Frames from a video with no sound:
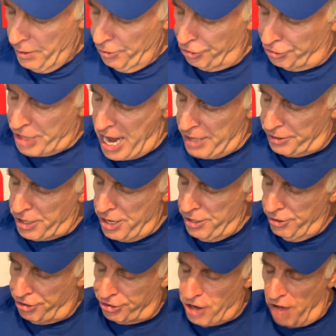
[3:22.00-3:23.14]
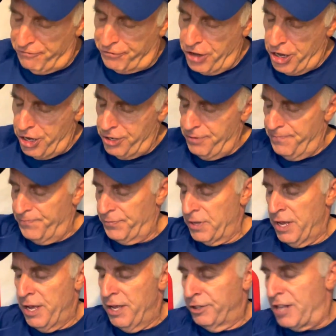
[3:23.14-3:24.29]
Stanton suffered
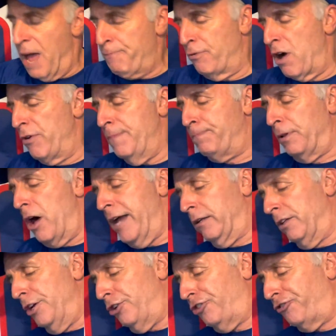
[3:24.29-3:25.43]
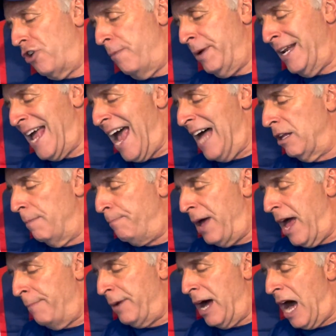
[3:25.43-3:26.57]
temporary blindness from an
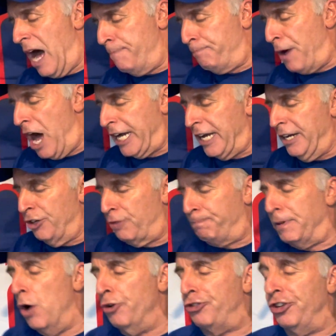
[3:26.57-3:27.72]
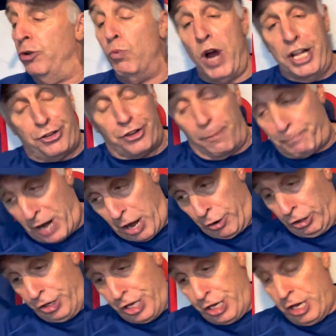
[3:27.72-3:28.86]
Alabama Hot Pocket explosion, which
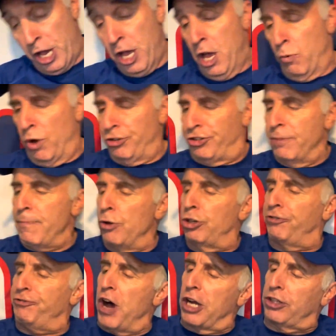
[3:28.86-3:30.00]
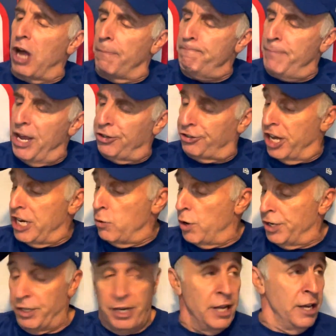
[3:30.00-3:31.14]
apparently was the most fucked up mess
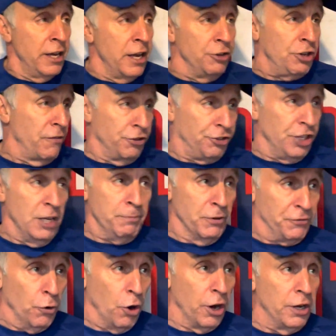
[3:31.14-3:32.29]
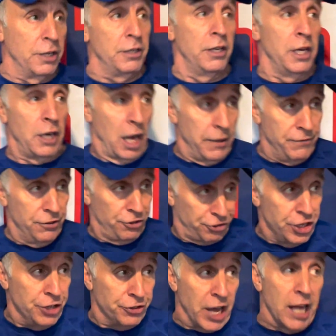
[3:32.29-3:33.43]
anyone has ever seen before. And I've
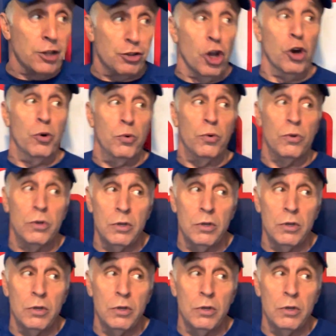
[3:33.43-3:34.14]
seen that too.